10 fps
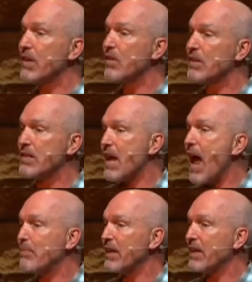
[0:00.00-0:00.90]
who's
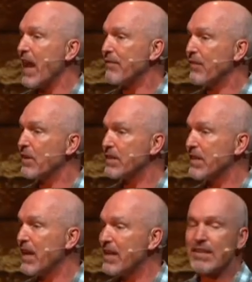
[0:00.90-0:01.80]
adopted that first
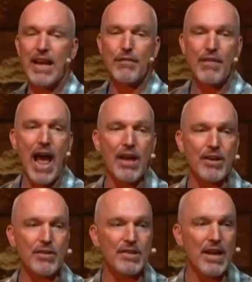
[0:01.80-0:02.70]
set of
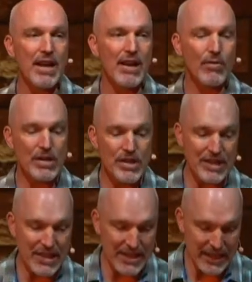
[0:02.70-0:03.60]
values. When
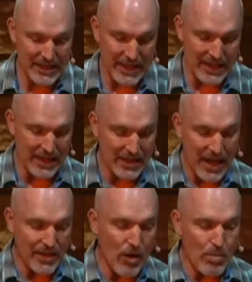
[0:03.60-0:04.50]
Jesus gets into this,
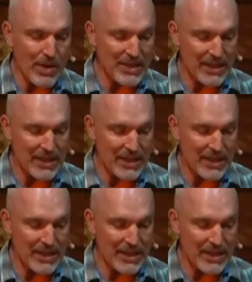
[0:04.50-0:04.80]
don't miss the